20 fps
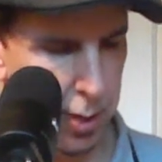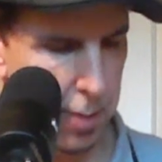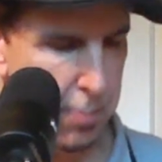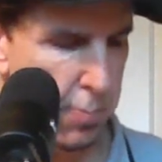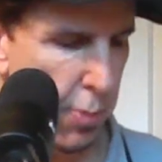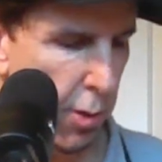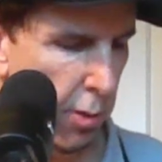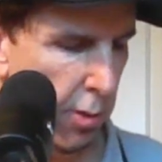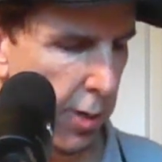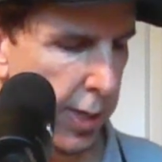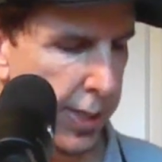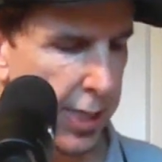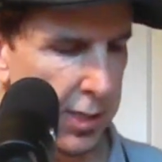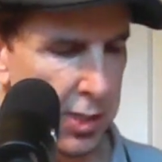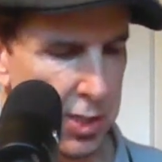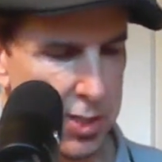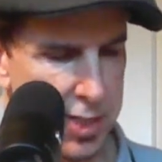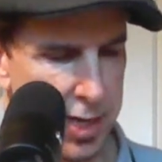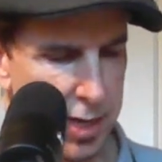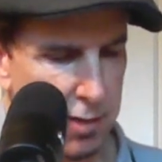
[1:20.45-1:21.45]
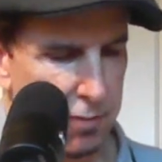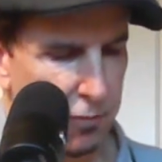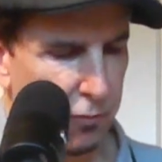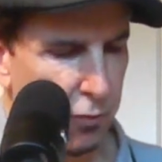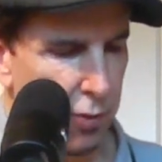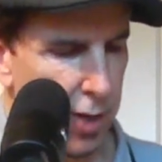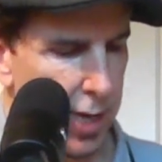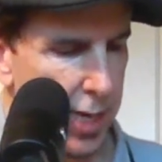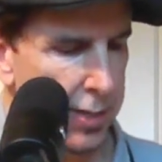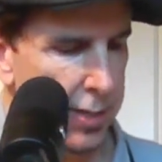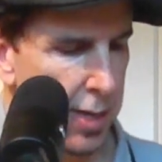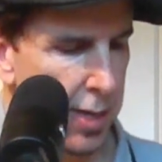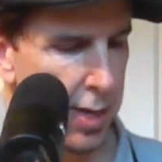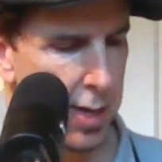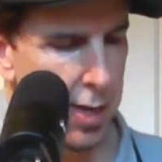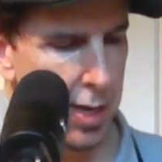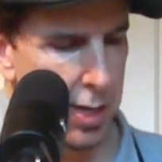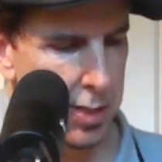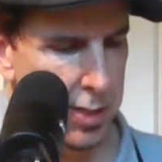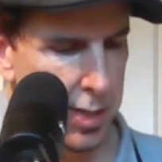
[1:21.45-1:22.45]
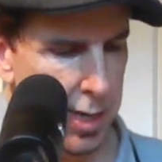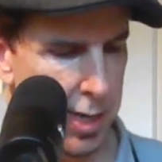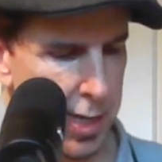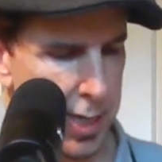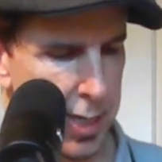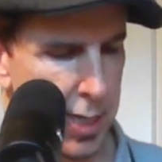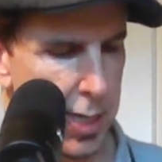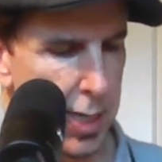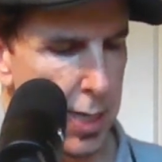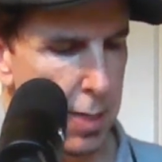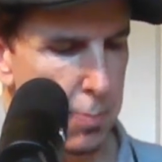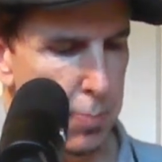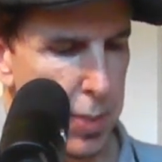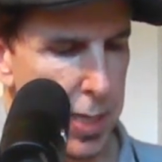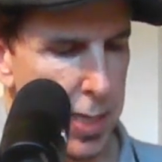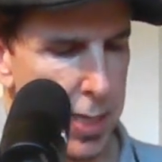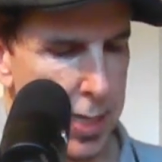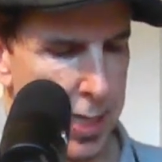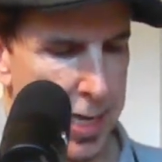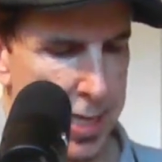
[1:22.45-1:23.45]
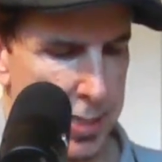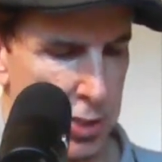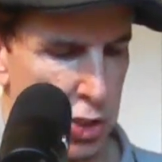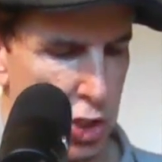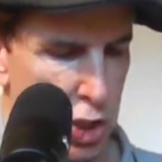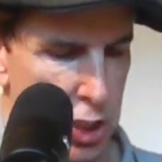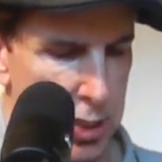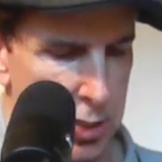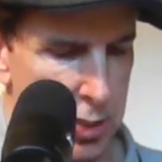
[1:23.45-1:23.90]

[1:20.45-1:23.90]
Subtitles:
I'm barring at the 10th fret, the high E, B, and G